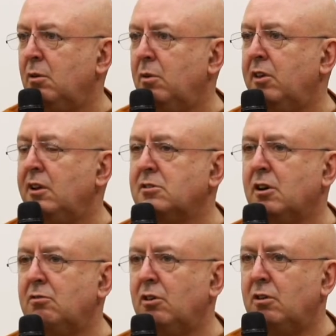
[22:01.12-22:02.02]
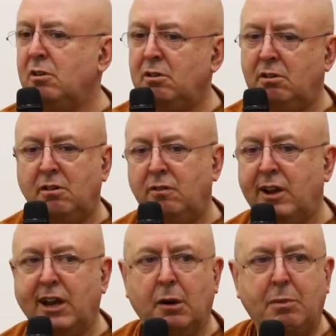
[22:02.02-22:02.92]
When things go wrong,
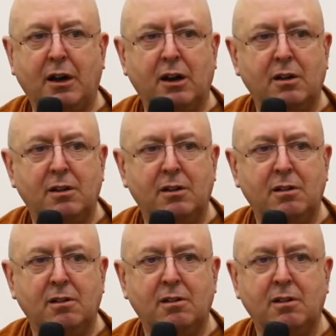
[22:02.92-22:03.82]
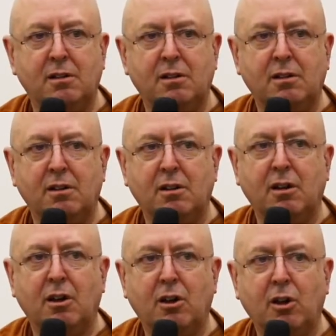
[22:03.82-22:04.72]
forget about
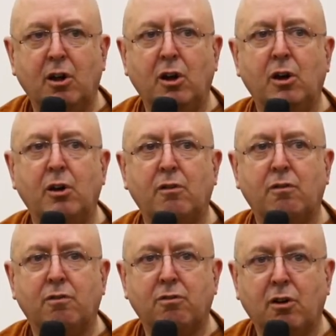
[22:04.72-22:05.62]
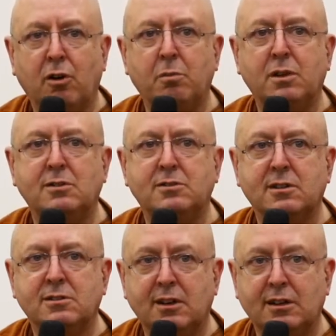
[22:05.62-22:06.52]
it. Learn from
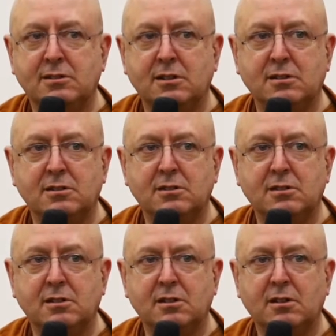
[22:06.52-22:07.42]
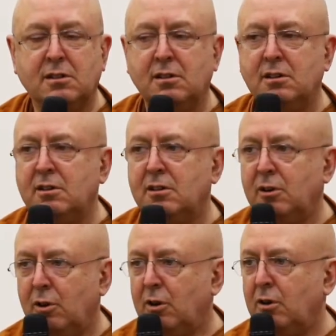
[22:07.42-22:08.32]
successes,
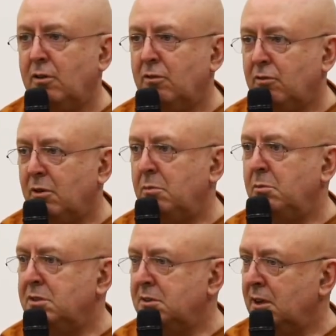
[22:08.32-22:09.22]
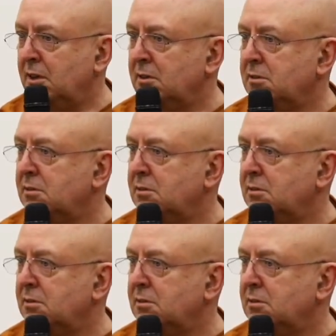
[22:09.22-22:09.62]
not from mistakes.